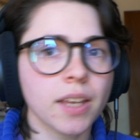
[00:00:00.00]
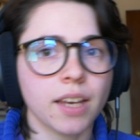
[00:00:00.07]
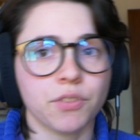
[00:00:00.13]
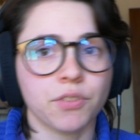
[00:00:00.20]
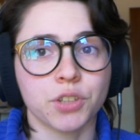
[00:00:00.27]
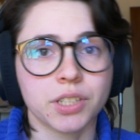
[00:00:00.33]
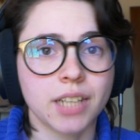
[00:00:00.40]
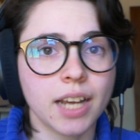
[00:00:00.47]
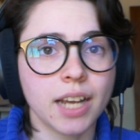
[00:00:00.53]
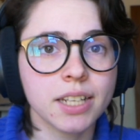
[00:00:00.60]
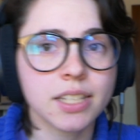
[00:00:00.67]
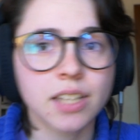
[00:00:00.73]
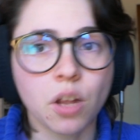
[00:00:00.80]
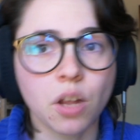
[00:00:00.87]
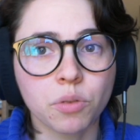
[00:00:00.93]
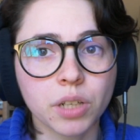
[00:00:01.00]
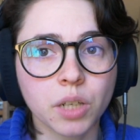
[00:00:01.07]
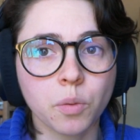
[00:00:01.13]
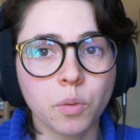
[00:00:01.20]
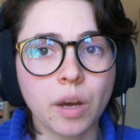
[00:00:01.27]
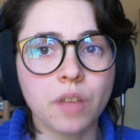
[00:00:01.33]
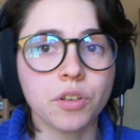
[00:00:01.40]
If your dice sell
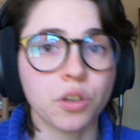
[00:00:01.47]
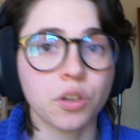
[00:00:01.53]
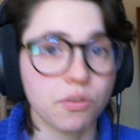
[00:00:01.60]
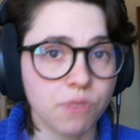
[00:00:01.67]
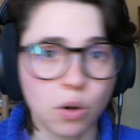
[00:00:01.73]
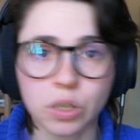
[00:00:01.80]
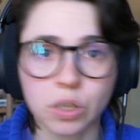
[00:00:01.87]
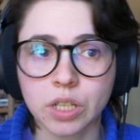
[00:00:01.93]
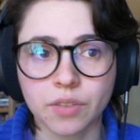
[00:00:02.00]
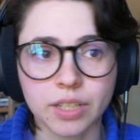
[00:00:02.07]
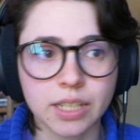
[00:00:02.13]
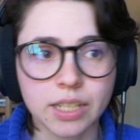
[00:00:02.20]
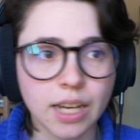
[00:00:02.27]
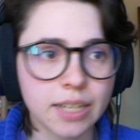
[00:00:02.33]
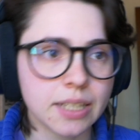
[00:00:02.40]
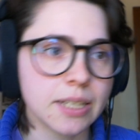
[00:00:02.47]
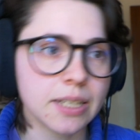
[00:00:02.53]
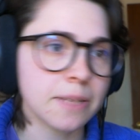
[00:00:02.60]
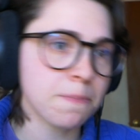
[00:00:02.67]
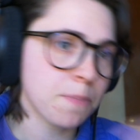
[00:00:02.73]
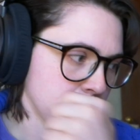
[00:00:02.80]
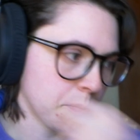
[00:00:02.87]
really well, then you can focus on the dice,